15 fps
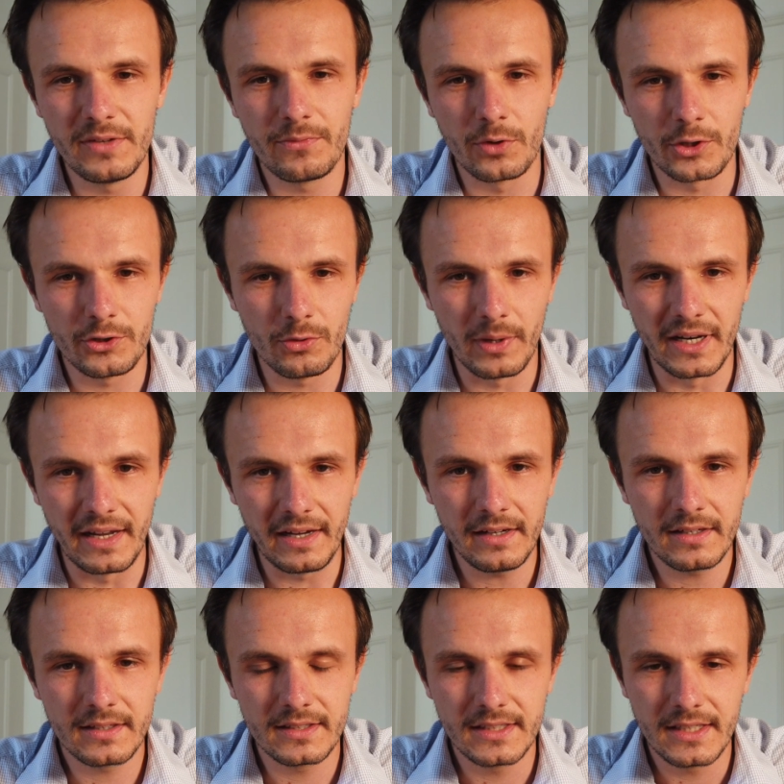me for
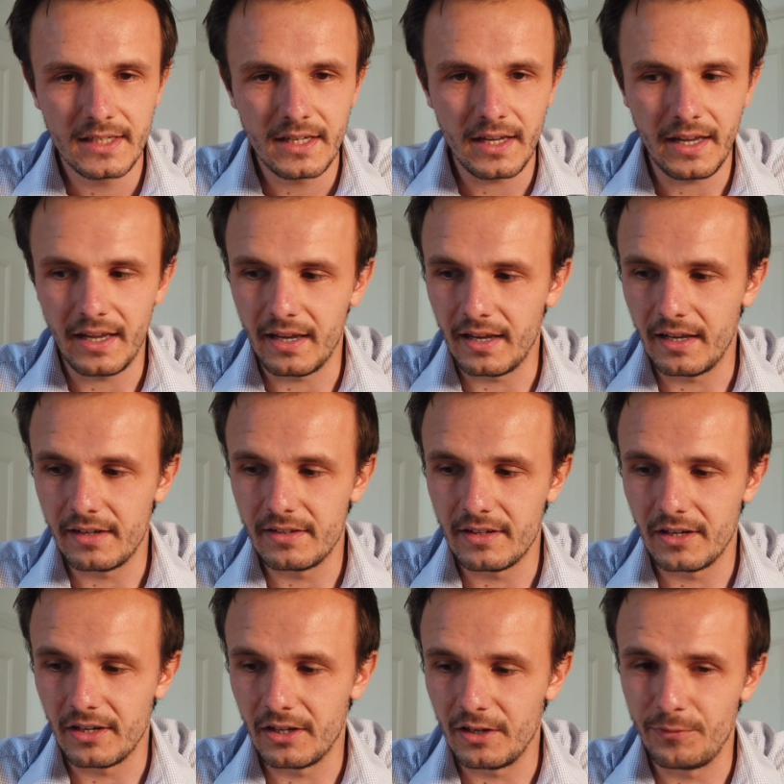Q&A. And
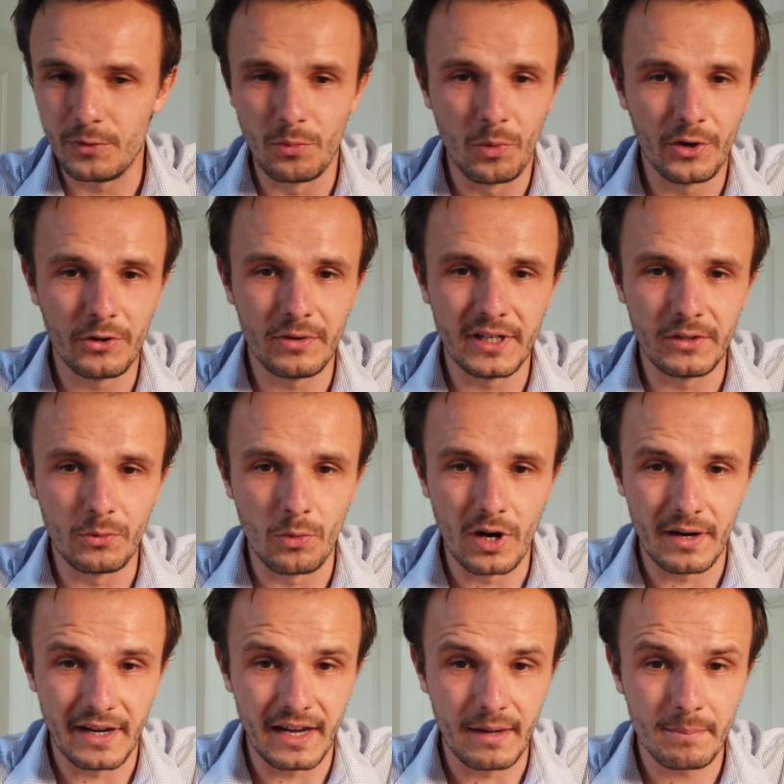if you're wondering who
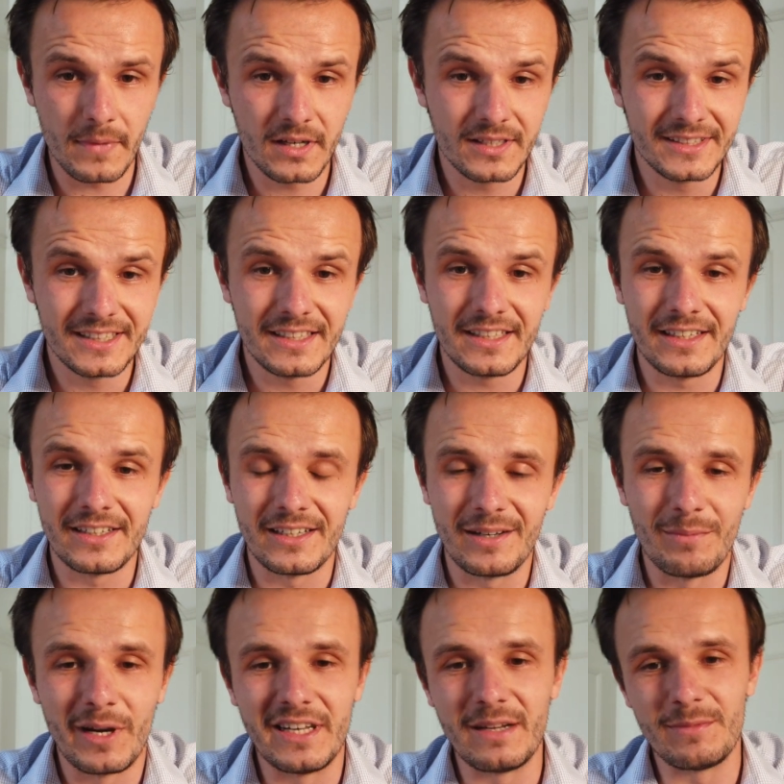I am,
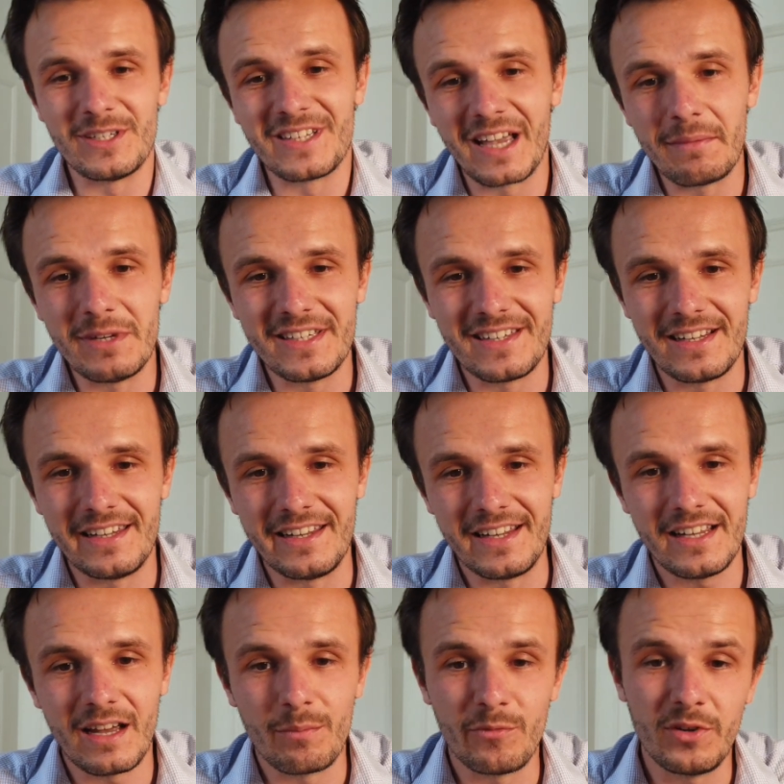my name is Rémi
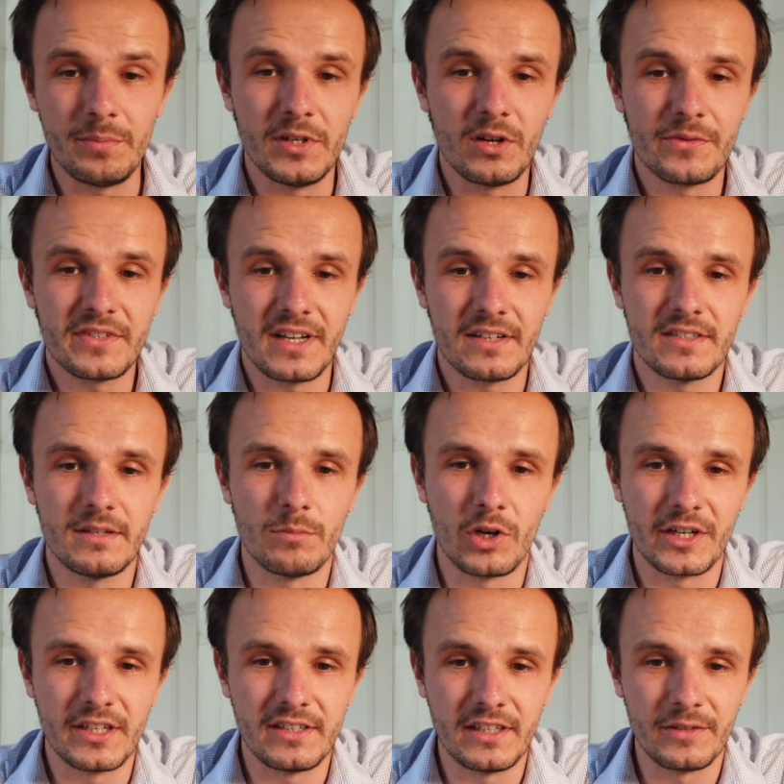Tellier. I'm VP of Sales and
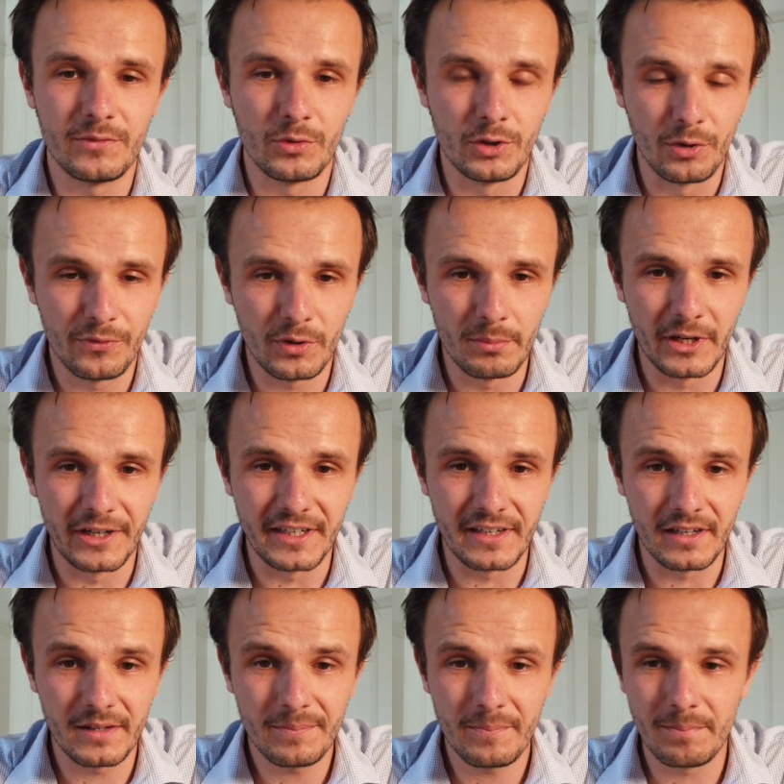Marketing for North
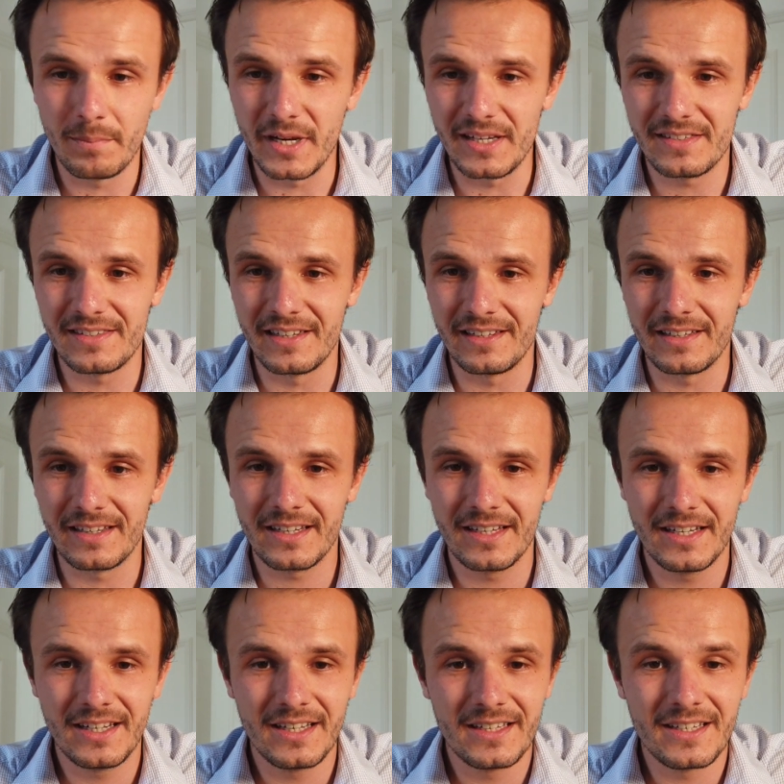America, based in
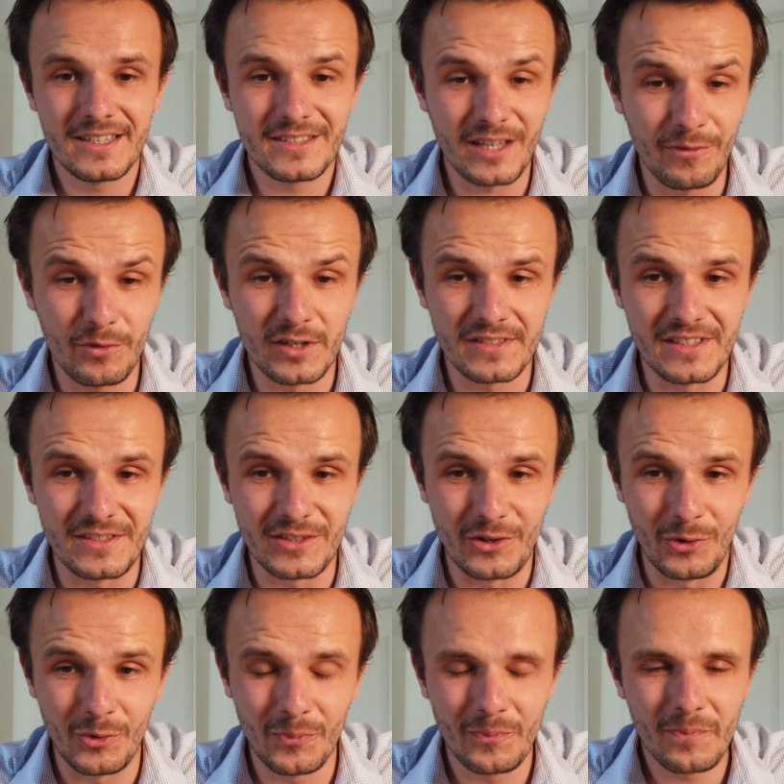San
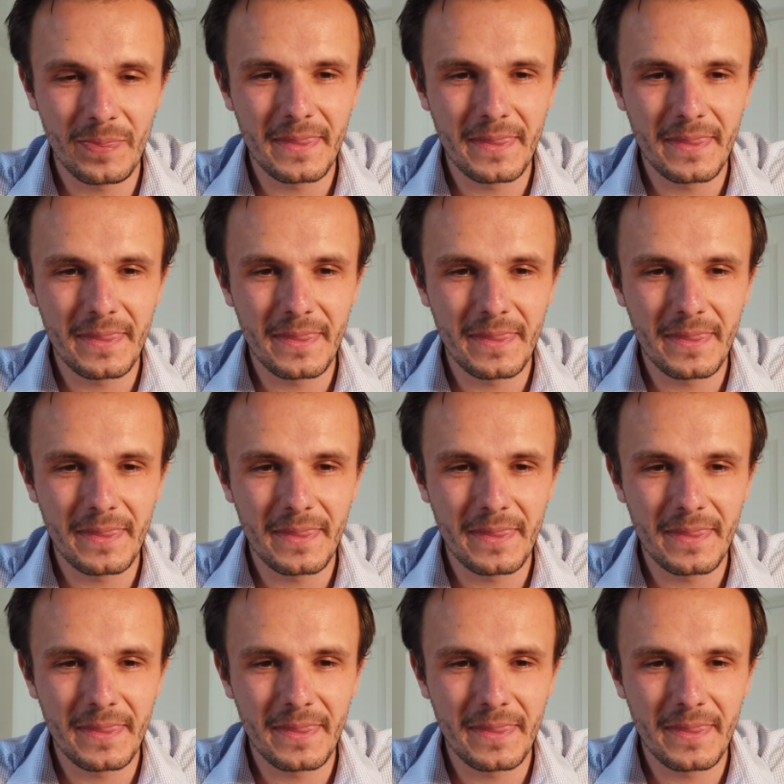Francisco.